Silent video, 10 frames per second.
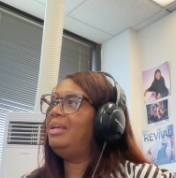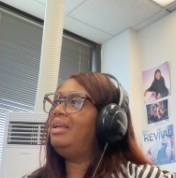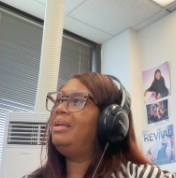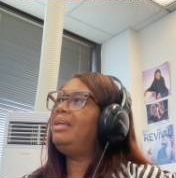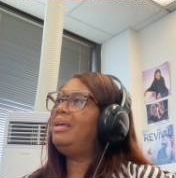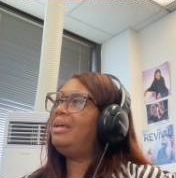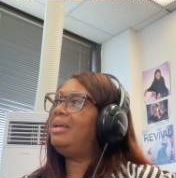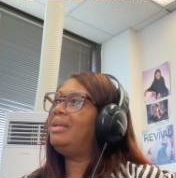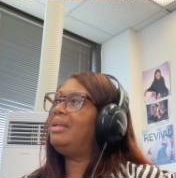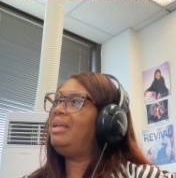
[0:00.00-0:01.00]
yeah yeah
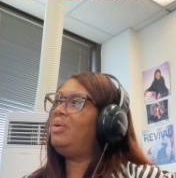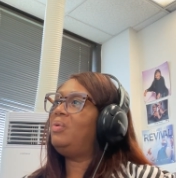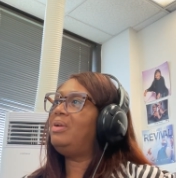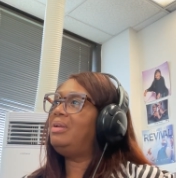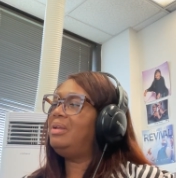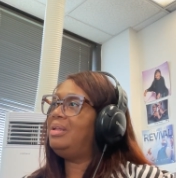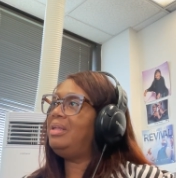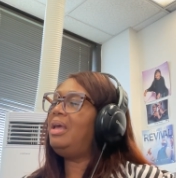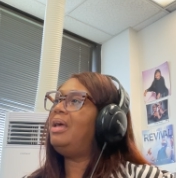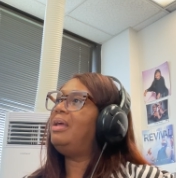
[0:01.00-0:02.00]
and duplicating
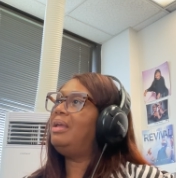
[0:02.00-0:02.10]
yeah